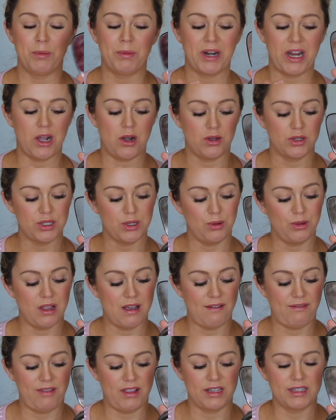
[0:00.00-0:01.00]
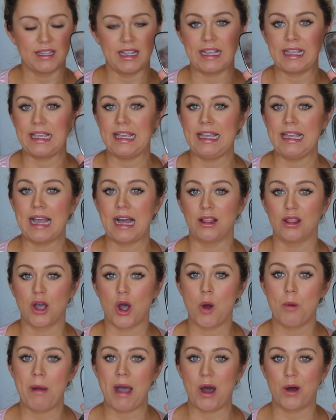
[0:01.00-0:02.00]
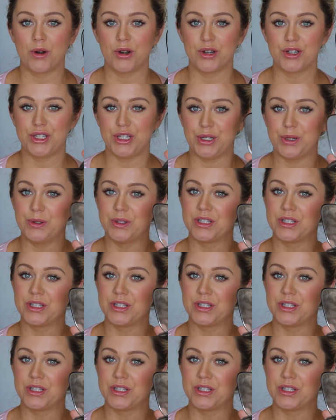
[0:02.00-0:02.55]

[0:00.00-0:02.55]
but I also love this like yellow powder too.